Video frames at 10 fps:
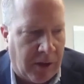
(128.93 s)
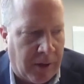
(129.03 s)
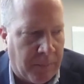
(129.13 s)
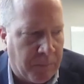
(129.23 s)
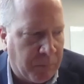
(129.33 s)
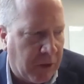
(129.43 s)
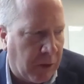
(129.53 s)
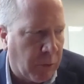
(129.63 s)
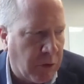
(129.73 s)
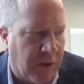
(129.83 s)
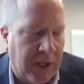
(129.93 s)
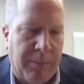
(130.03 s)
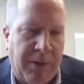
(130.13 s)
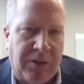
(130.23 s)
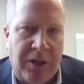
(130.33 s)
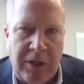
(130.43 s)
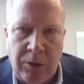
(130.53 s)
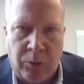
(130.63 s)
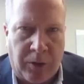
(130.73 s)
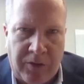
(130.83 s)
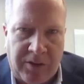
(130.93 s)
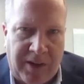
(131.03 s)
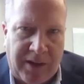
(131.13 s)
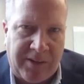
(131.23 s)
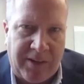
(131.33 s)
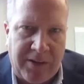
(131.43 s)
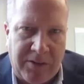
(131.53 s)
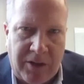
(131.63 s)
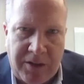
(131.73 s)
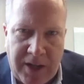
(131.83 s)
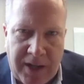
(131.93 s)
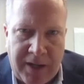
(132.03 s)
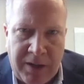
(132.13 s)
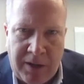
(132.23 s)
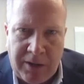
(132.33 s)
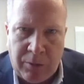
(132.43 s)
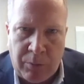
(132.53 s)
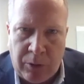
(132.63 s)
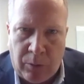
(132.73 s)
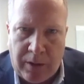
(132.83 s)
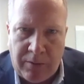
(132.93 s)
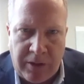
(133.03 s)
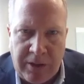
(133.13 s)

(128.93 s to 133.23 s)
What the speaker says: When you think about the yield on this asset today that we acquired,